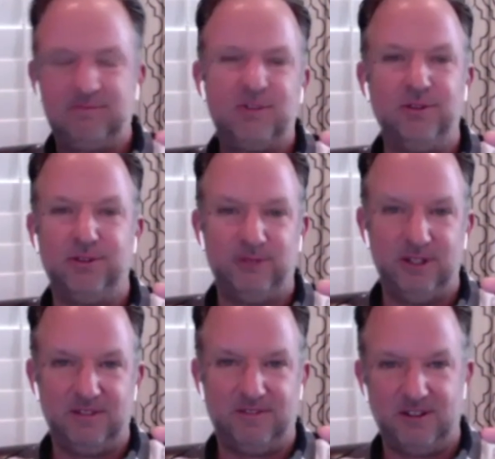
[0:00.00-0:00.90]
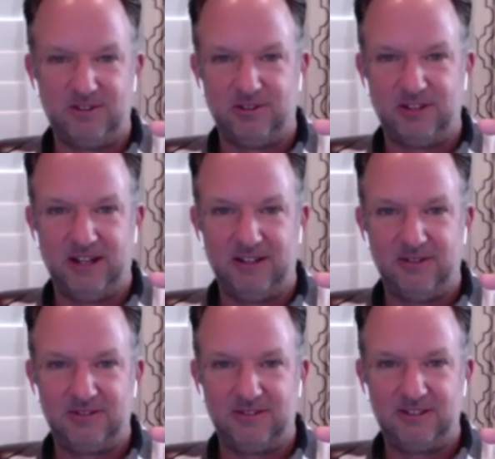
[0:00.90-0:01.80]
two or three differential
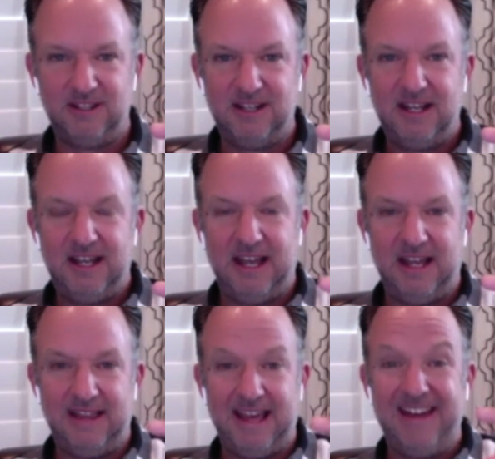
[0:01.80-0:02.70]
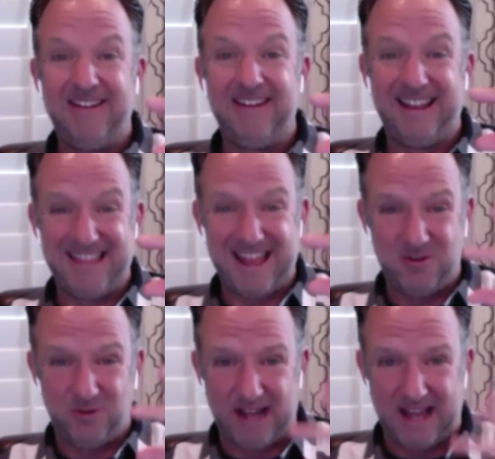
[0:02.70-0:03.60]
diagnosis, and then and then
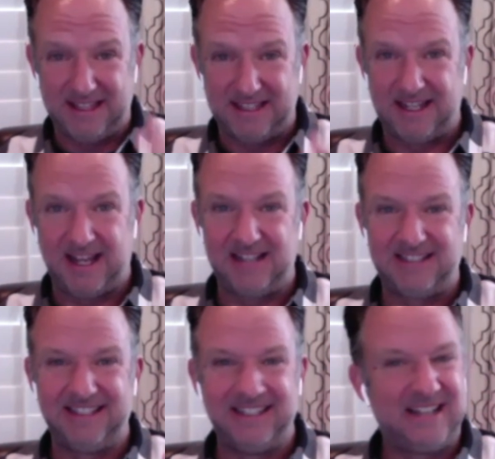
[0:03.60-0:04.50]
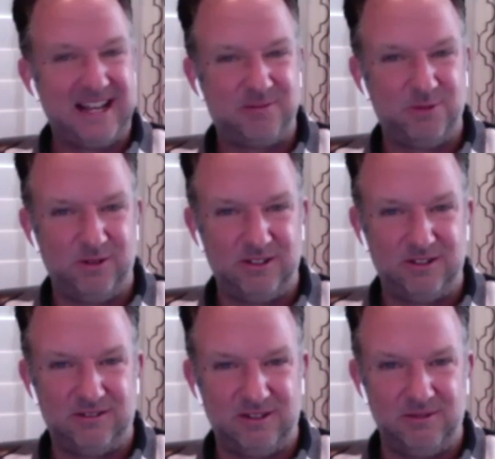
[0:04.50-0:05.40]
you would add the test, and the test would only
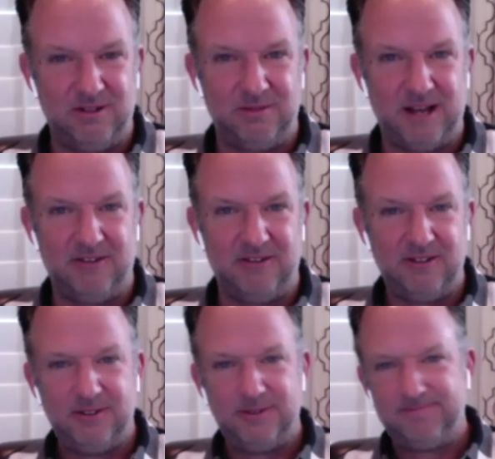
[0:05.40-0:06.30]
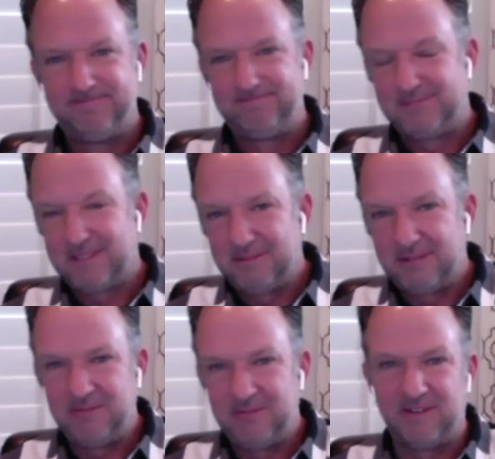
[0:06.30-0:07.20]
contribute about
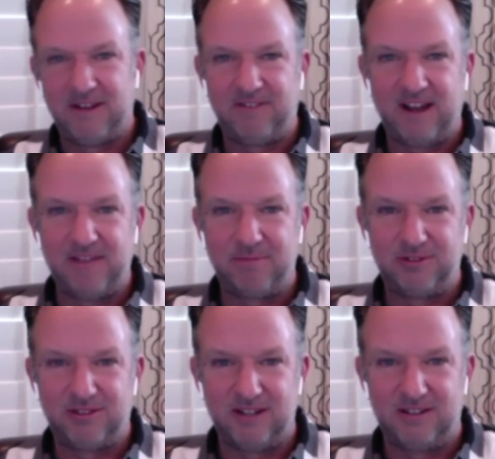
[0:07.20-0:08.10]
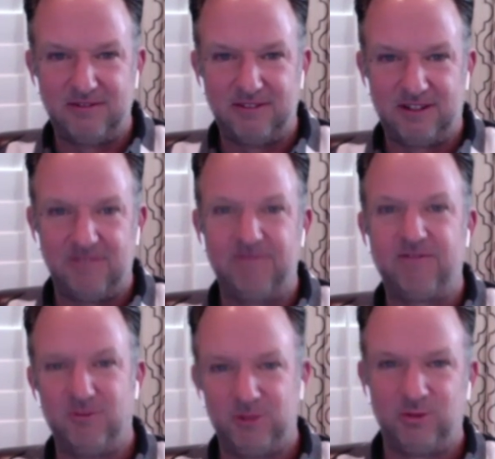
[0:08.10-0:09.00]
maybe about five percent of the
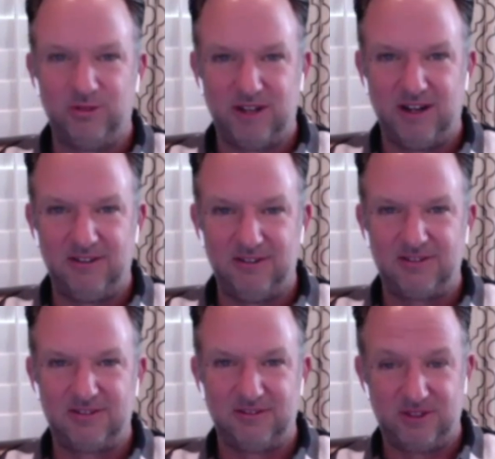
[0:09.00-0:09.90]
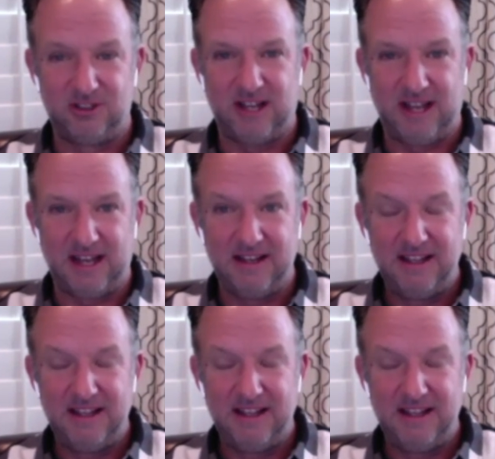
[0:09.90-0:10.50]
confirmatory diagnosis of what you had.